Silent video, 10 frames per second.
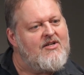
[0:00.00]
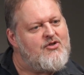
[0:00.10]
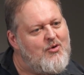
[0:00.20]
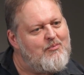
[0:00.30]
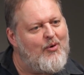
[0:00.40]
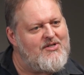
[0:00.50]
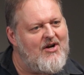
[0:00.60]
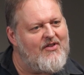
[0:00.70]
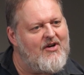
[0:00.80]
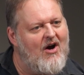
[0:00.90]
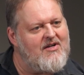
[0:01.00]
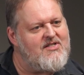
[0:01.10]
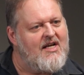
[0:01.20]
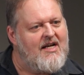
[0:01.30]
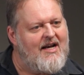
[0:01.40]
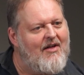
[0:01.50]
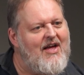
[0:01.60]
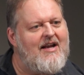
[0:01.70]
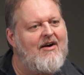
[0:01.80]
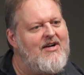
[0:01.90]
shoot and poison all the dogs, now
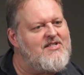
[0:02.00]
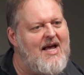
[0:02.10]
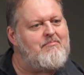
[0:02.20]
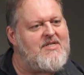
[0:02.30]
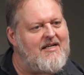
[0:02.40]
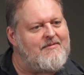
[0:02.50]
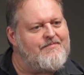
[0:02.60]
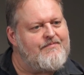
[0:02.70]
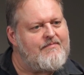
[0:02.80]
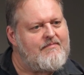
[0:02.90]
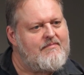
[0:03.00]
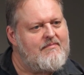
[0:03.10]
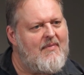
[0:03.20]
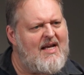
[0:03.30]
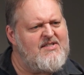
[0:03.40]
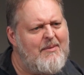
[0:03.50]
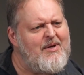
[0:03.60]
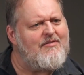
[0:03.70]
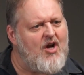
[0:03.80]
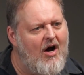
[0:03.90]
that area is empty. It's
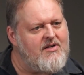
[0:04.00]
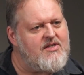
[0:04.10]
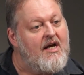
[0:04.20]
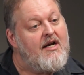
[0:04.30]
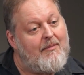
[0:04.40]
empty of dogs.